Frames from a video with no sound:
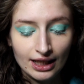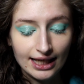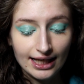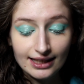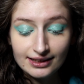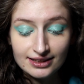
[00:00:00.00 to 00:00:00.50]

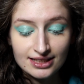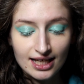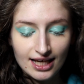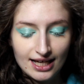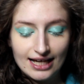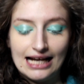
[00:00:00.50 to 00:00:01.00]
And
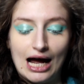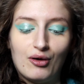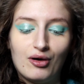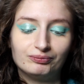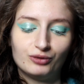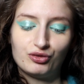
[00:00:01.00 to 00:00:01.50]

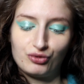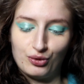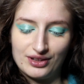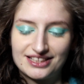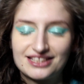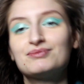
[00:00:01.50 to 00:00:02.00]
now, of
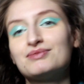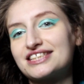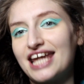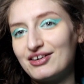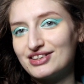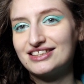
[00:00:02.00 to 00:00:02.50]
course,
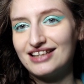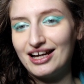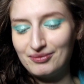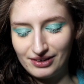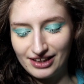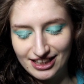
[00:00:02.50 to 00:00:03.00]
mascara
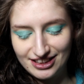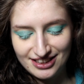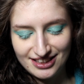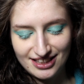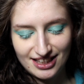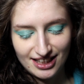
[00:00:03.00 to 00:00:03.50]
time.
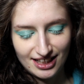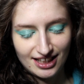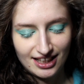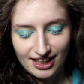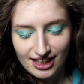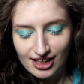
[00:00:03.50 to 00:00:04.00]
Let's
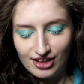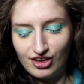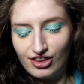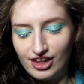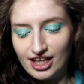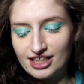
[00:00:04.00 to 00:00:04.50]
do
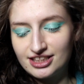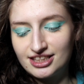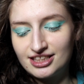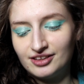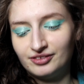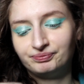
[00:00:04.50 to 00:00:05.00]

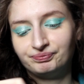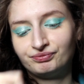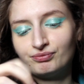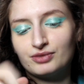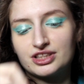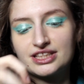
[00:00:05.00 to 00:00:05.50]
this.
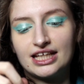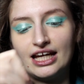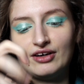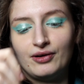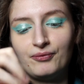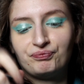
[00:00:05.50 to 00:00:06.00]

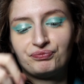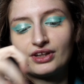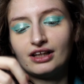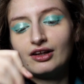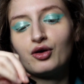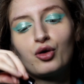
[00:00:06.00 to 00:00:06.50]
Mascara,
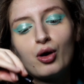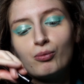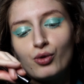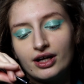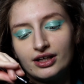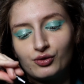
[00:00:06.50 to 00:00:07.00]
Lancome
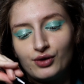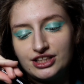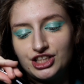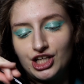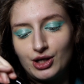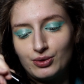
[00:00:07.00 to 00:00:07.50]
One
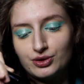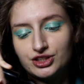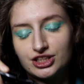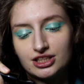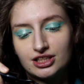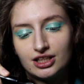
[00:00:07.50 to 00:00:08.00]

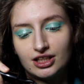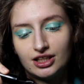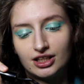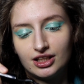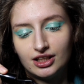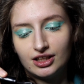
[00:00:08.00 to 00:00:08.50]
Grandiose,
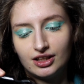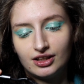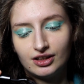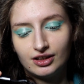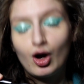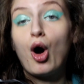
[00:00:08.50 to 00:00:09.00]

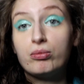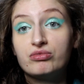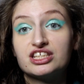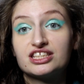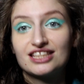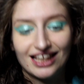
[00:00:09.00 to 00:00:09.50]

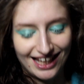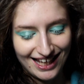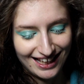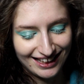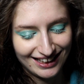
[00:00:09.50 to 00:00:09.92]
obviously,